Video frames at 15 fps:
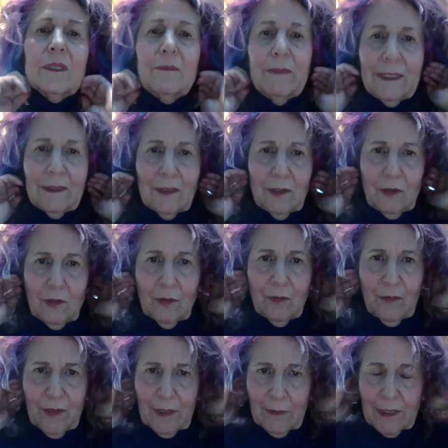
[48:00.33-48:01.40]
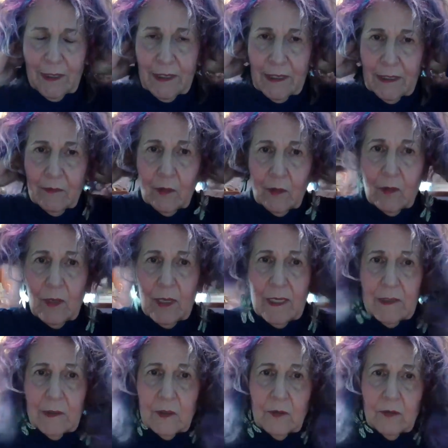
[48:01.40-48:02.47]
was the message your family gave
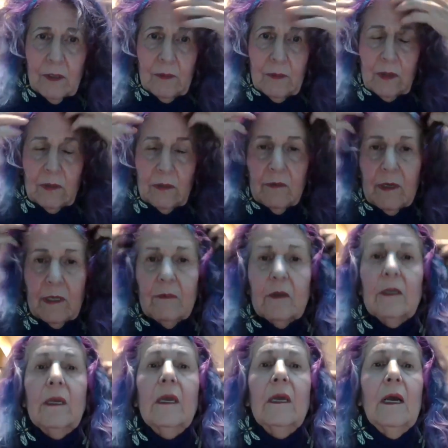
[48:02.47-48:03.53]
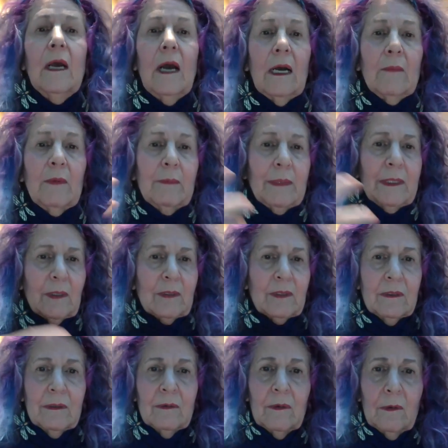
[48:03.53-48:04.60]
you as a trauma survivor? I mean,
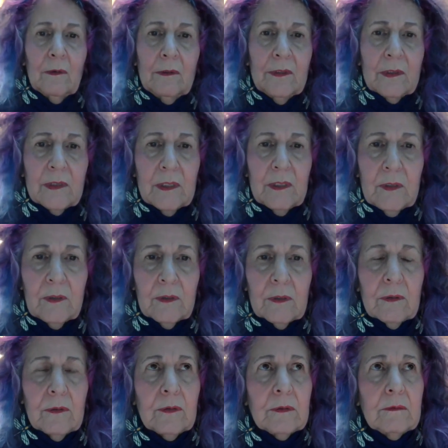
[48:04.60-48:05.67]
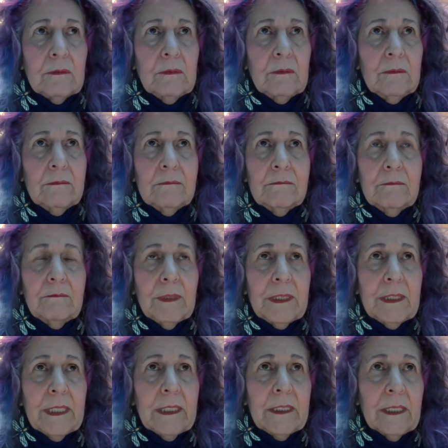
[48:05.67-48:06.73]
my oldest sister, who's
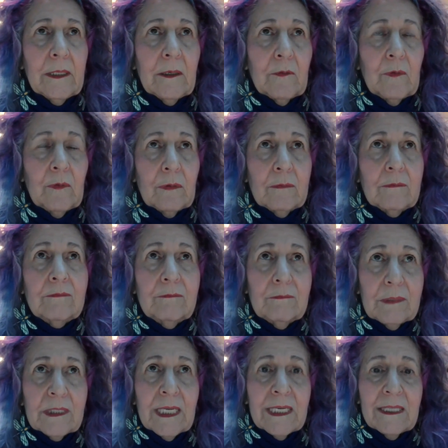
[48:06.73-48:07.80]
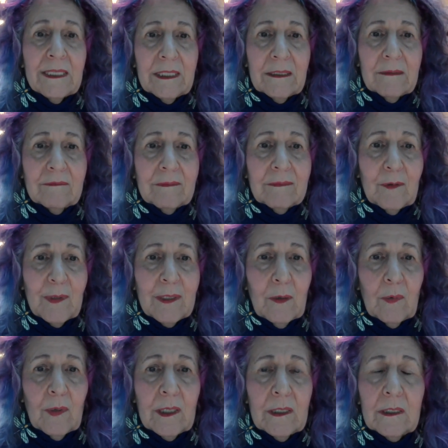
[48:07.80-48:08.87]
been dead now for sadly
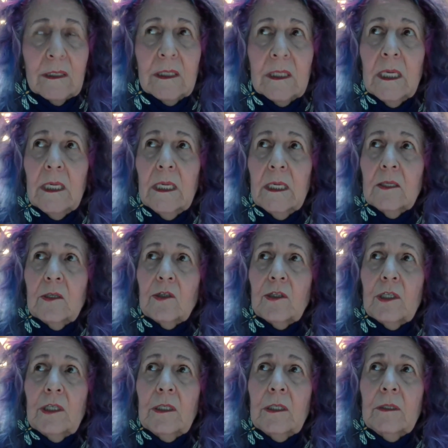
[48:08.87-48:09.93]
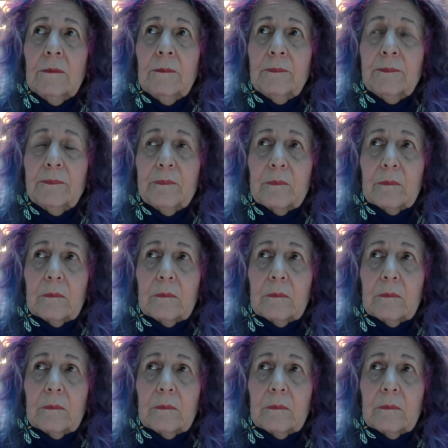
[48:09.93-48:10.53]
quite a while, she